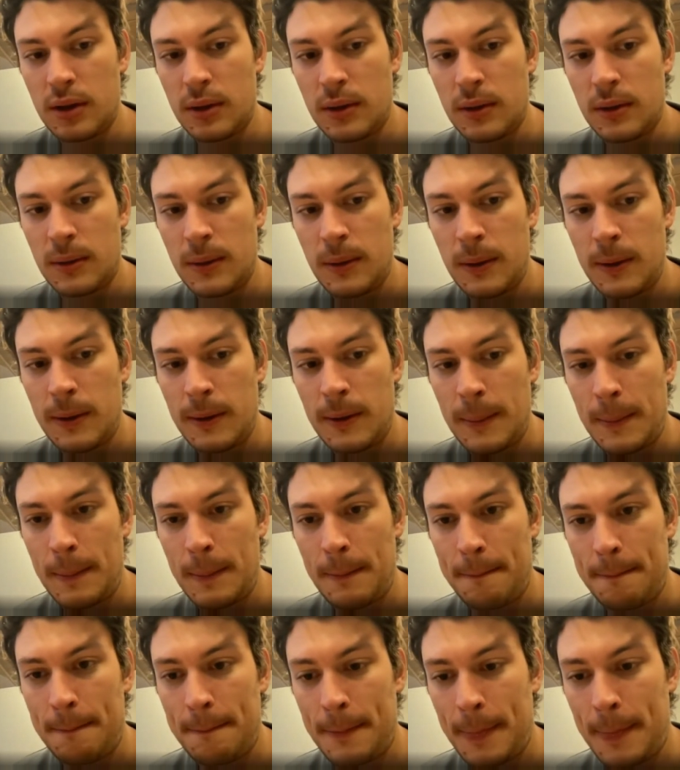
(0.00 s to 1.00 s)

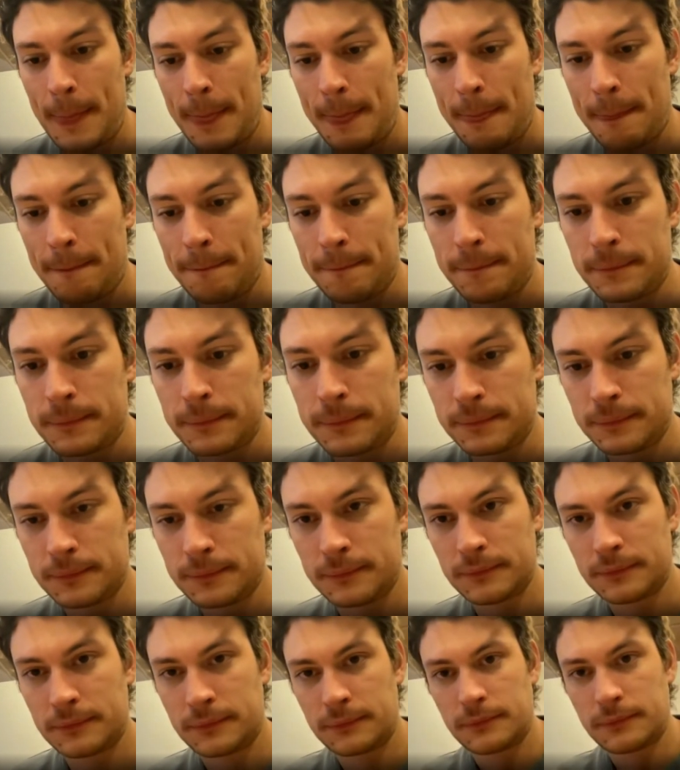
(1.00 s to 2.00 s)

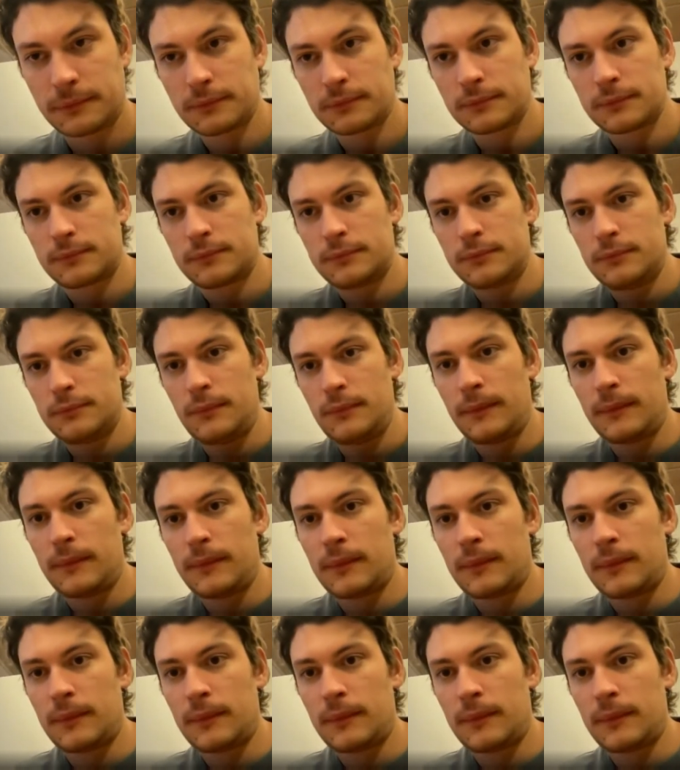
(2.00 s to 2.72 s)
No one is speaking in this clip.